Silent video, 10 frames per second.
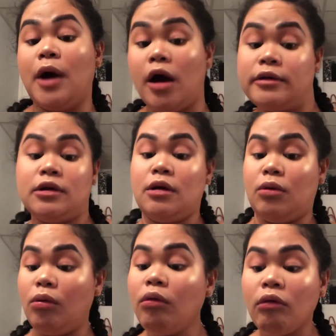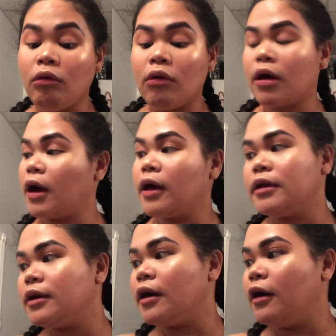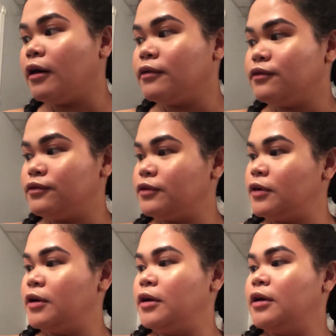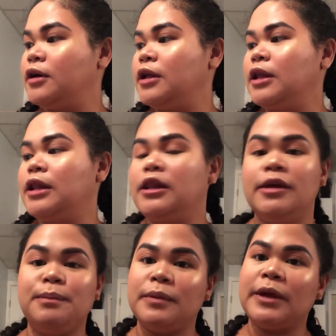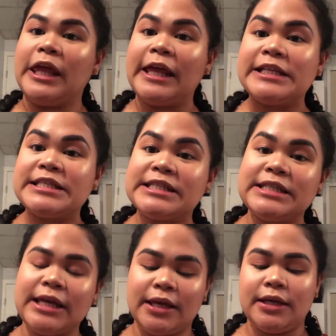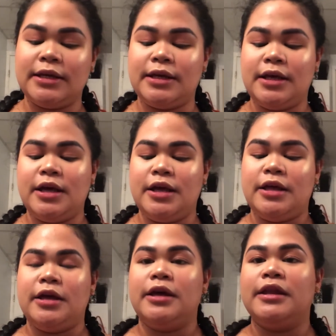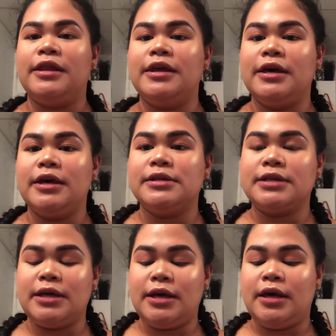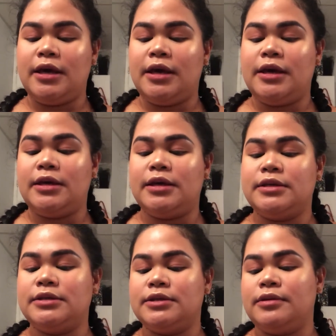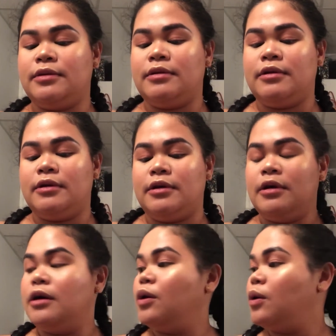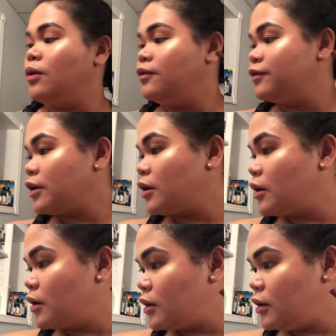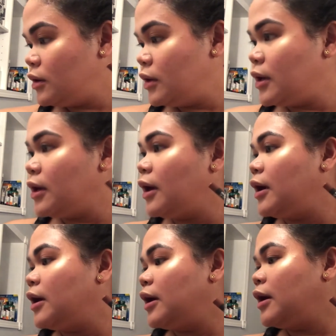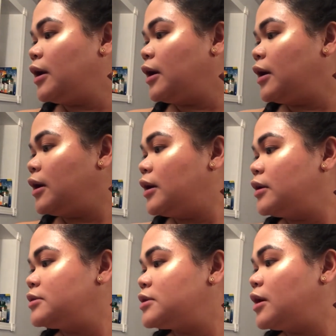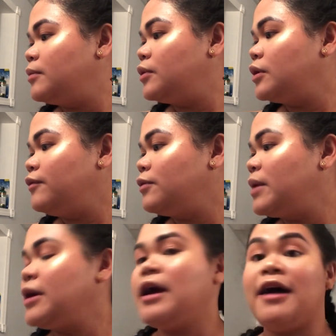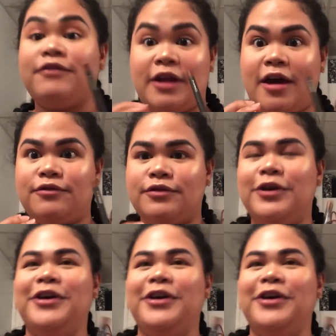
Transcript: on the go kind of lipstick. This is Hover, and I'm looking for my half and half.